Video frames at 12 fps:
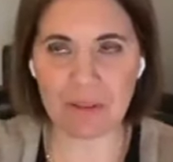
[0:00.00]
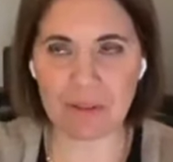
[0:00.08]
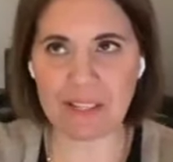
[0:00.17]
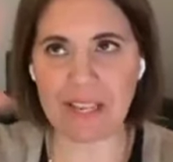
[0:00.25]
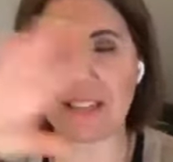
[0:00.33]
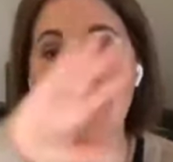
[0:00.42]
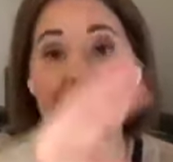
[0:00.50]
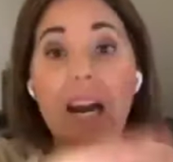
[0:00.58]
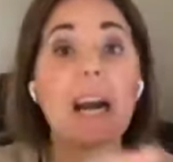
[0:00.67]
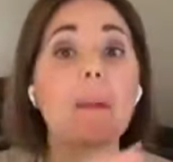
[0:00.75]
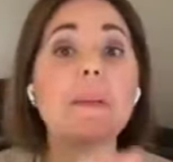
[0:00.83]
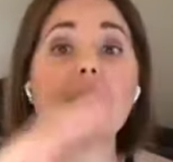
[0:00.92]
How do I say it? The
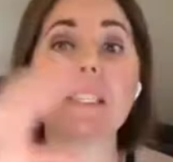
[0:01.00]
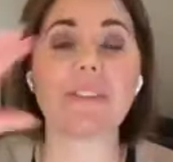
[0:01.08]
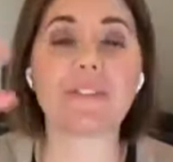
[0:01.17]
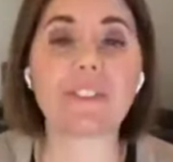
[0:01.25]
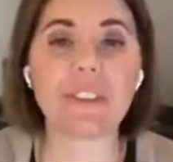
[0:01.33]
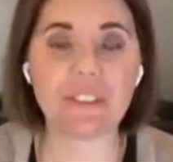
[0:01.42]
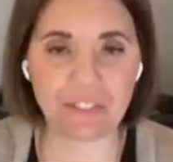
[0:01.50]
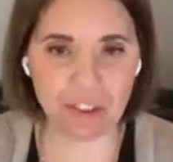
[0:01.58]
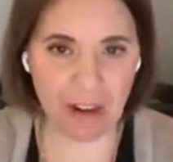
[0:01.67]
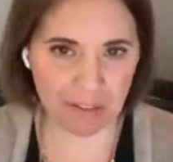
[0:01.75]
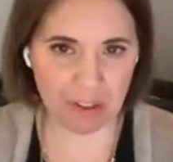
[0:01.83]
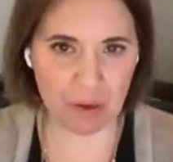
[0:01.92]
time is different for
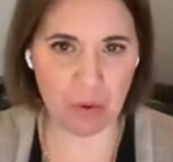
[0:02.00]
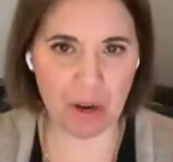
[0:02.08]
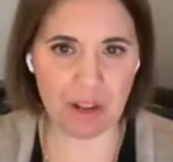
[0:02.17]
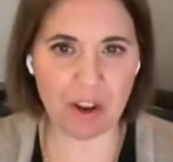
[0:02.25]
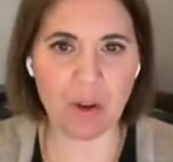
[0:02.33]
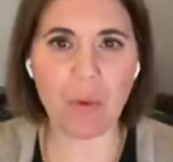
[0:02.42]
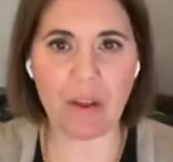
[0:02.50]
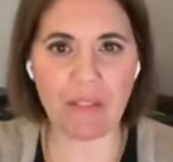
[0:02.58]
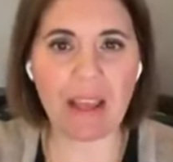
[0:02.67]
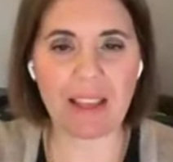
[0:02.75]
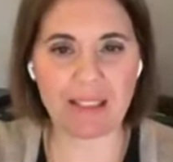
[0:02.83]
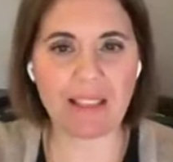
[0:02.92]
everyone on when
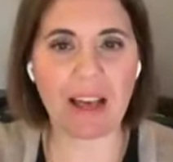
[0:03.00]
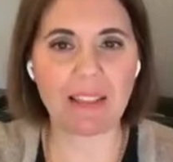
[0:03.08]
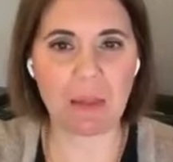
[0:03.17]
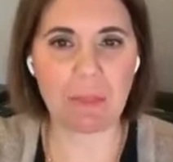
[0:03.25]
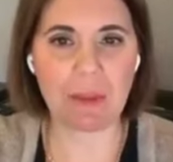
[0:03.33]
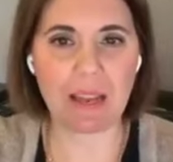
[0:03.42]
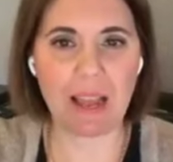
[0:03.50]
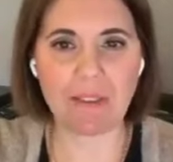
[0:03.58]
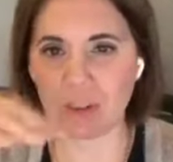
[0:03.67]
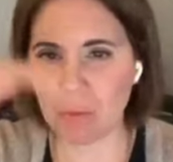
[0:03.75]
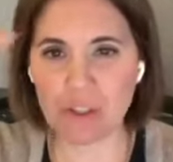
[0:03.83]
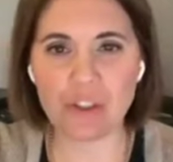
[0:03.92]
they hit that limit.
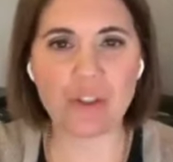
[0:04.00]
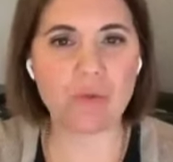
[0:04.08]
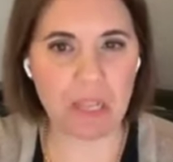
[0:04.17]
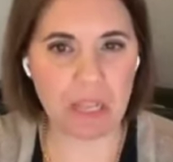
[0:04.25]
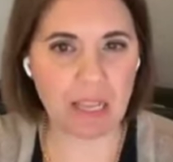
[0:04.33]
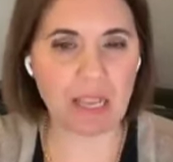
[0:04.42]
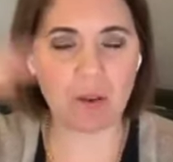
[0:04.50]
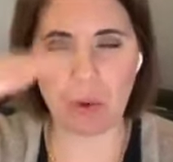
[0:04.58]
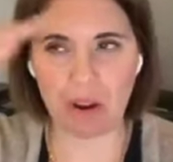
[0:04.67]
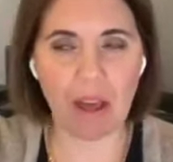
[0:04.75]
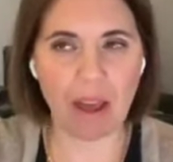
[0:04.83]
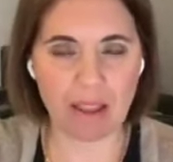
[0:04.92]
Everyone's unique in
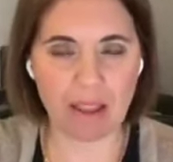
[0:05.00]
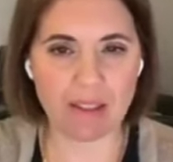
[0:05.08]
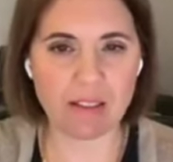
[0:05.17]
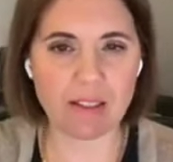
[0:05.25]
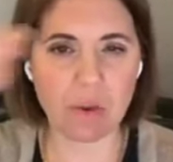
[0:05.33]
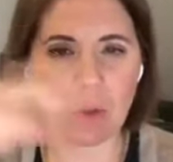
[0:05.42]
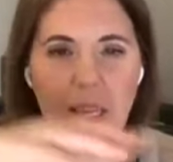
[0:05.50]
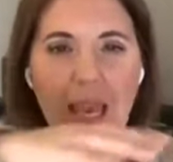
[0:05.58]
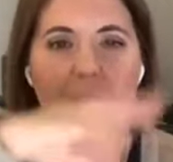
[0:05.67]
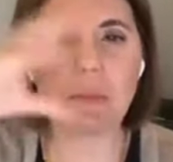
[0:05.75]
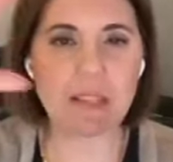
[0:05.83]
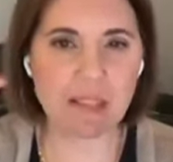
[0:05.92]
where that is. So it
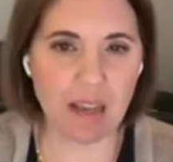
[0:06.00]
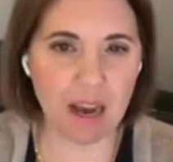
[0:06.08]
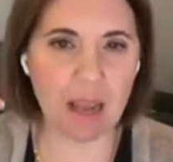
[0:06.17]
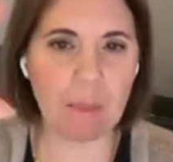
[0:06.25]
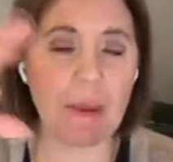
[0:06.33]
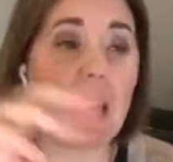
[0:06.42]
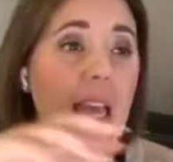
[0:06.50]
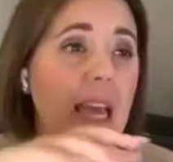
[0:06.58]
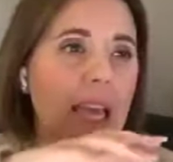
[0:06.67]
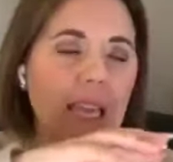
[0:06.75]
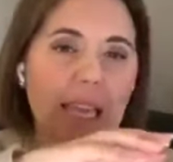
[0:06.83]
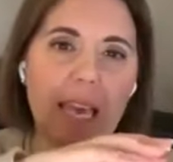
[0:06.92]
can be time.
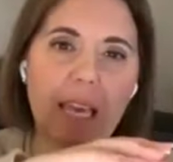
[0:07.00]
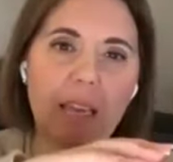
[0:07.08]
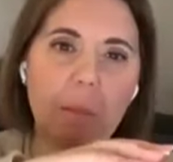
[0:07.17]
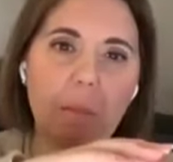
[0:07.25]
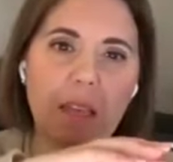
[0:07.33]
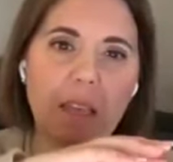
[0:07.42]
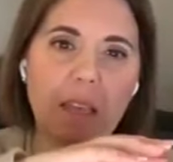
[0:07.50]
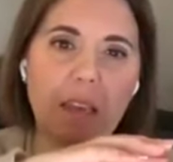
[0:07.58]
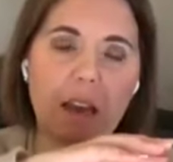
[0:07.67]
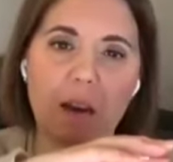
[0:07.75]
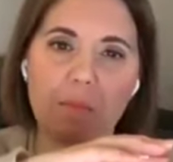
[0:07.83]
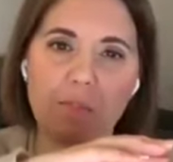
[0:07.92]
It can
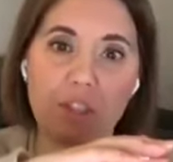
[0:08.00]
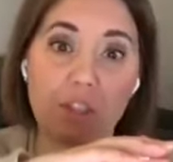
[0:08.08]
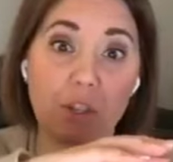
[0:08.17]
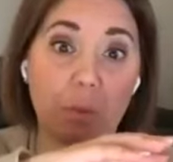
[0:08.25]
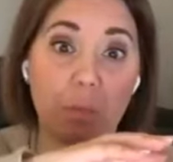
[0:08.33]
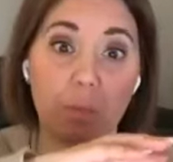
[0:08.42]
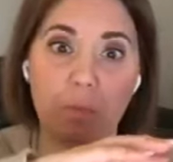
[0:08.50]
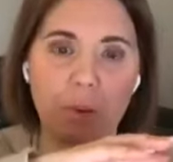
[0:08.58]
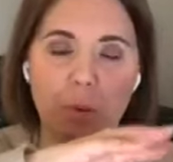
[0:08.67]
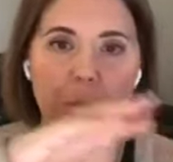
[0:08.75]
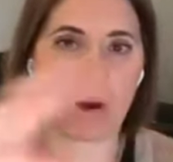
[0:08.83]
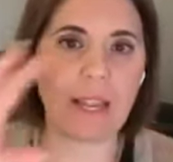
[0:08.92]
be just
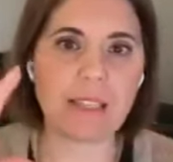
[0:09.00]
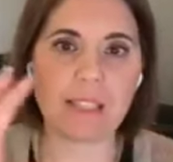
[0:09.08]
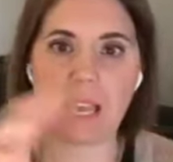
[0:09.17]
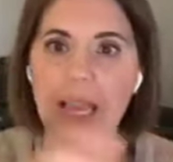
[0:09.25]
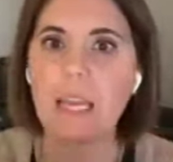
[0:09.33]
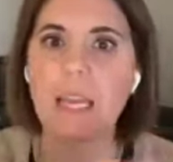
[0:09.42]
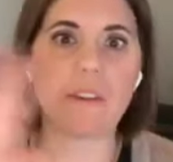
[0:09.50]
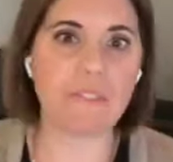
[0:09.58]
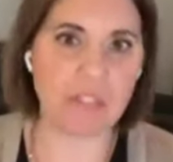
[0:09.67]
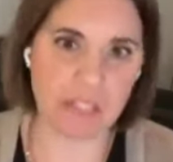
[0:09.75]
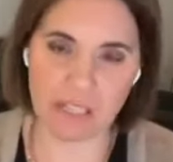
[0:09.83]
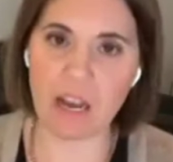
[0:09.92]
your brain saying enough
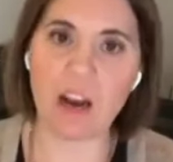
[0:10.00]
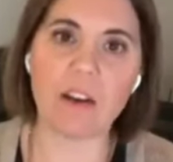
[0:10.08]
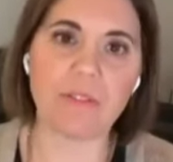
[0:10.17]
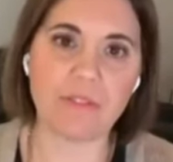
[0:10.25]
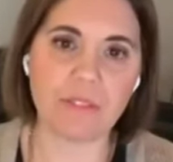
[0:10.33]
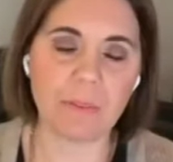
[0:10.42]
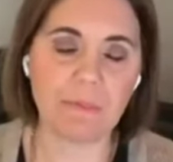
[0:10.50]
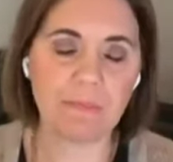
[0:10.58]
is enough.